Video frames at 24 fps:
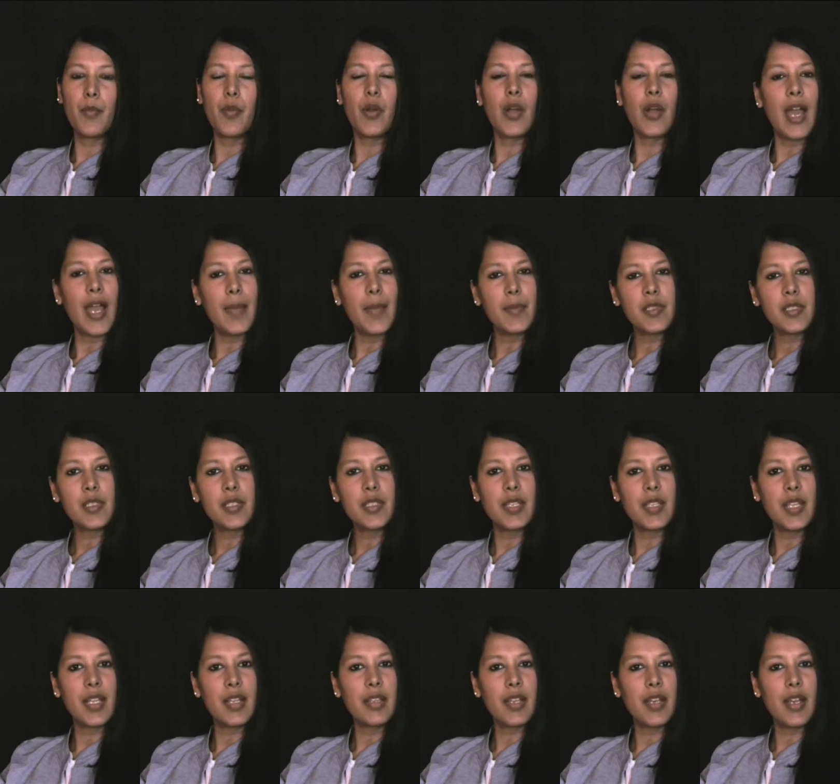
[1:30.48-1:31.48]
Perhaps the
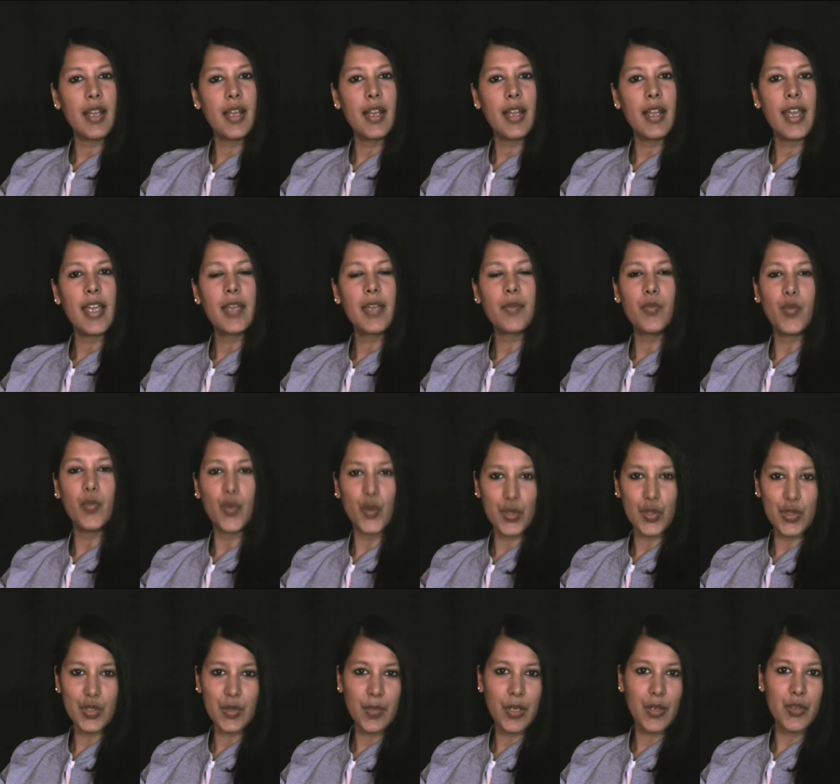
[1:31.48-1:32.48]
thing that I like
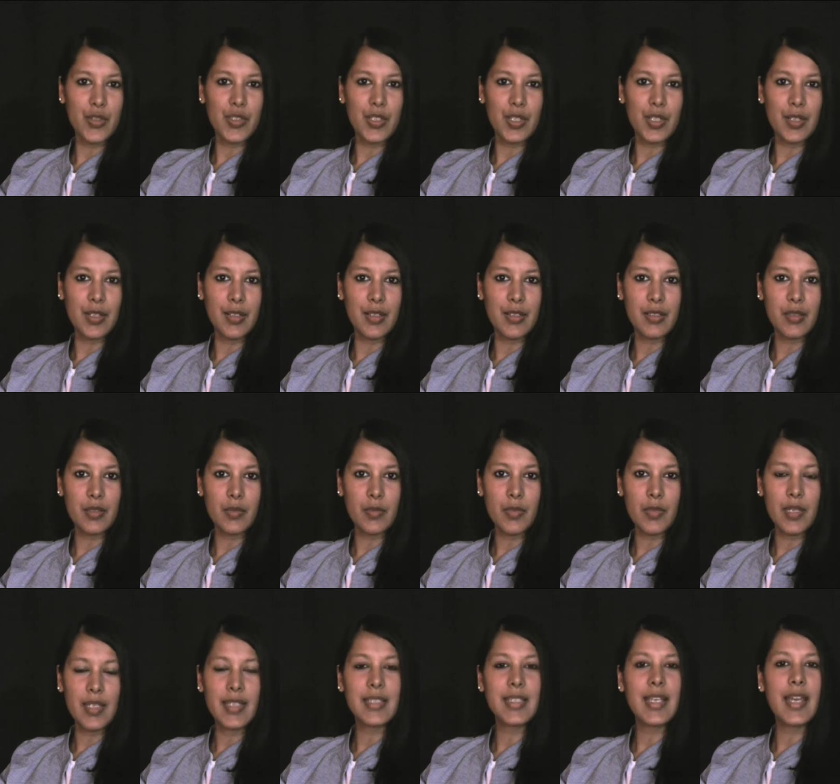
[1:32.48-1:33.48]
most about
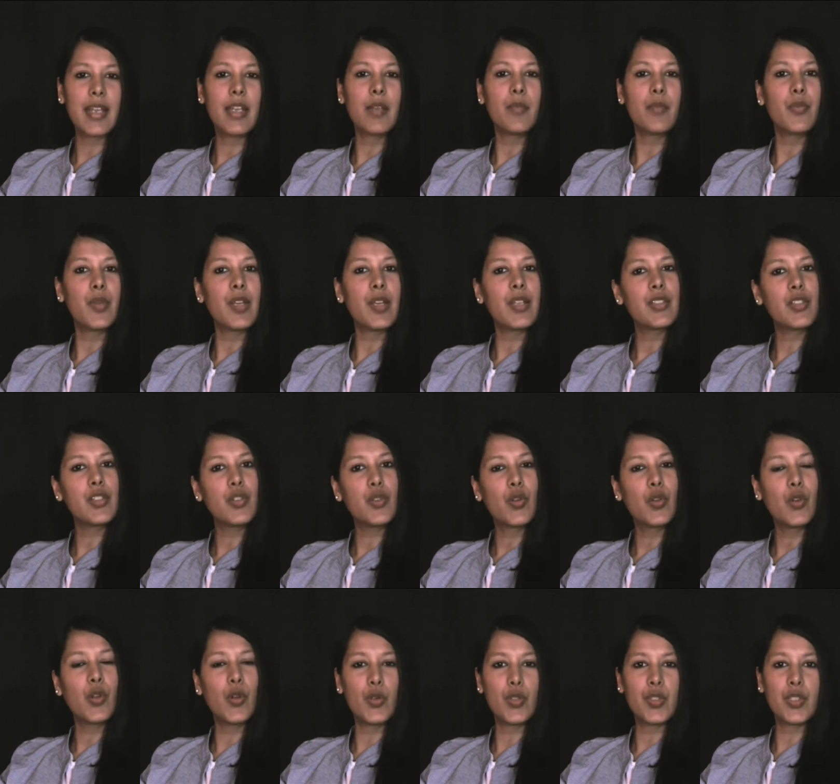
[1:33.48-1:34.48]
journalism is that it brings you
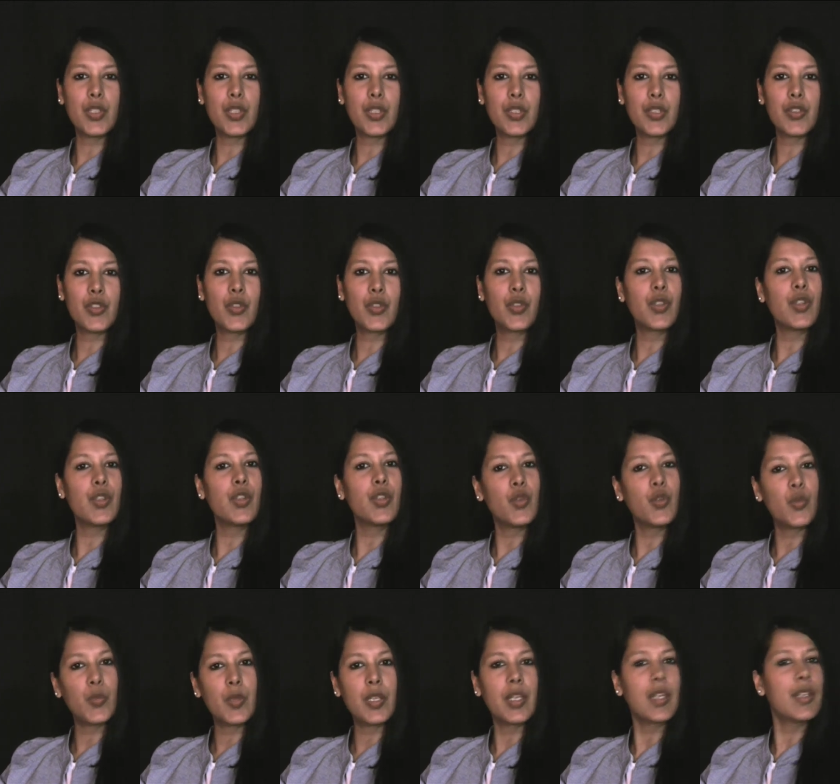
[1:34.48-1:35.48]
closer to the
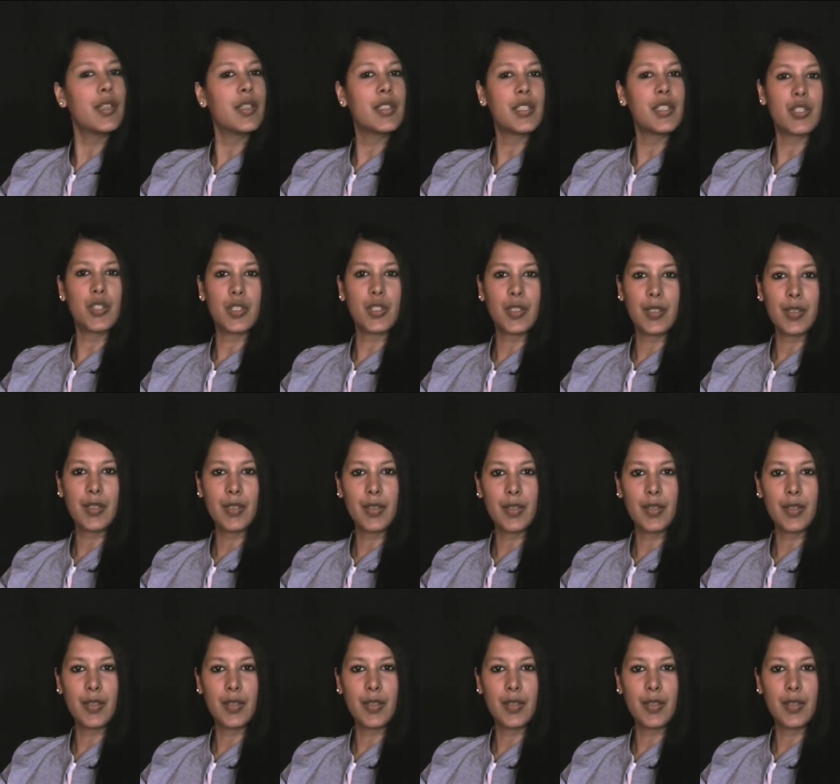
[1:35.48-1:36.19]
human condition.